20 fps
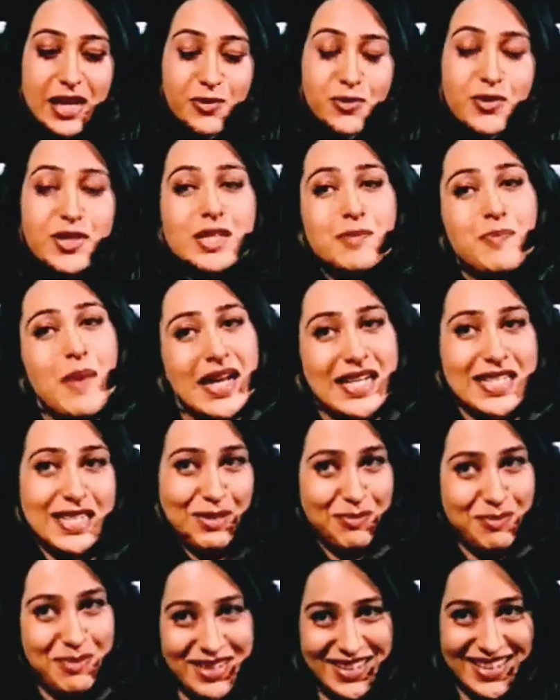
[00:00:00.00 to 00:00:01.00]
a
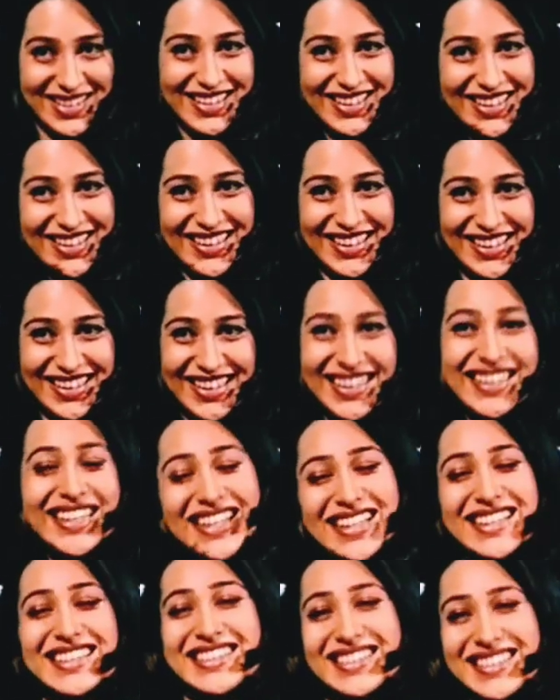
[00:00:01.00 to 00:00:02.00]
self-respecting person,
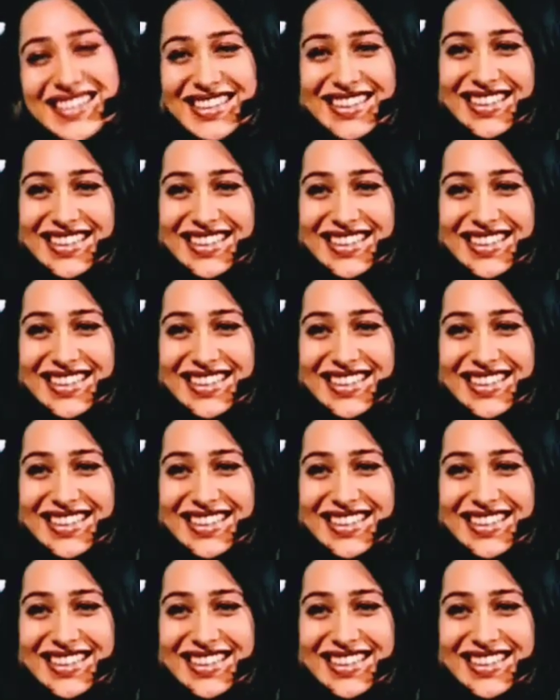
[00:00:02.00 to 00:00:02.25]
yes.